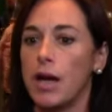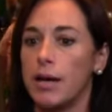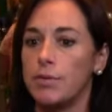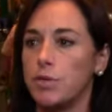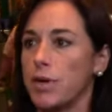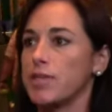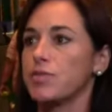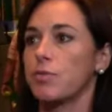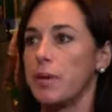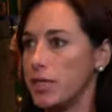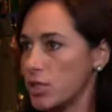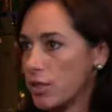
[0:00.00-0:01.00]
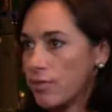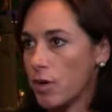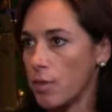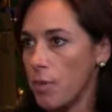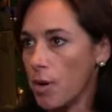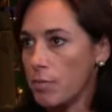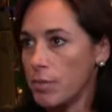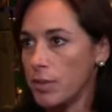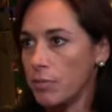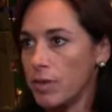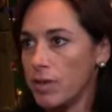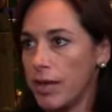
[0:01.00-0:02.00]
transformation of our
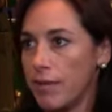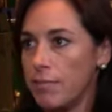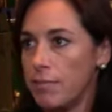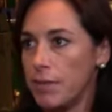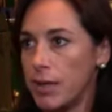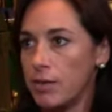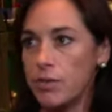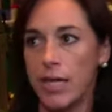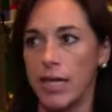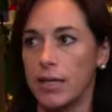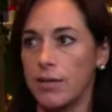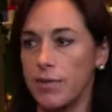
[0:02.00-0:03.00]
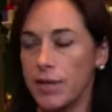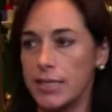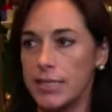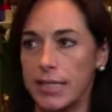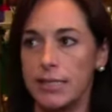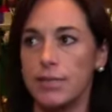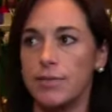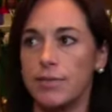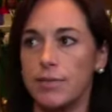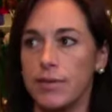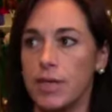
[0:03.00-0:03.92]
department, we have undertaken a very intensive